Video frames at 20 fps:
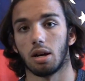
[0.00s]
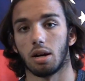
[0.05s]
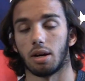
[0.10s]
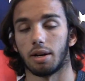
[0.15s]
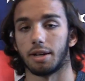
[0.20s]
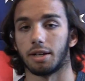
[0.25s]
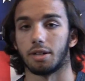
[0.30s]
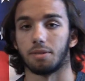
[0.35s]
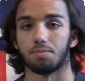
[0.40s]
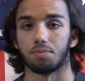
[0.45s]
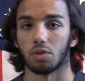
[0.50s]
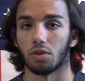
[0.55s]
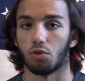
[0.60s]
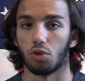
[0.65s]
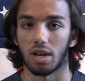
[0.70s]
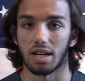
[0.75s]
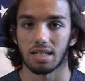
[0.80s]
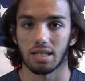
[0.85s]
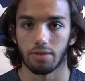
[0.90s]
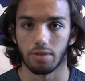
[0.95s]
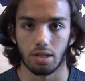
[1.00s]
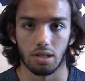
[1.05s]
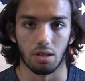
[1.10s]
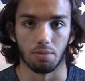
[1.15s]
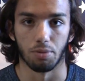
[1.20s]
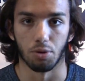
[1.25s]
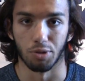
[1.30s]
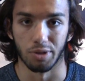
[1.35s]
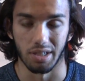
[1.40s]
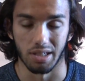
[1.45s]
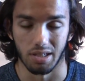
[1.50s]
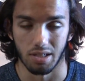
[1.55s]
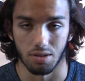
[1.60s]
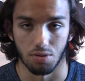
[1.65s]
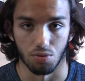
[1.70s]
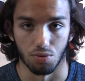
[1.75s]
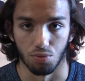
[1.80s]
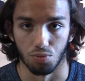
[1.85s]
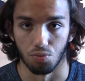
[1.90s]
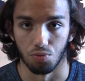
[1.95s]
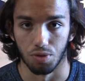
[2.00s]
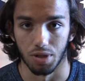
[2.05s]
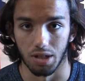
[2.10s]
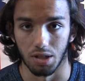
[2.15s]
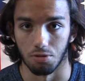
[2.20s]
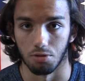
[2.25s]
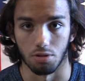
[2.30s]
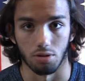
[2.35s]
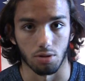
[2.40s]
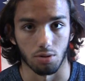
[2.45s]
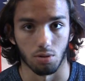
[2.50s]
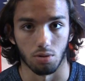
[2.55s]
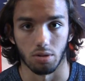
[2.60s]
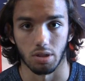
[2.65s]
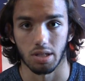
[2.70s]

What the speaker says: If you guys haven't seen the boot, it's really cool.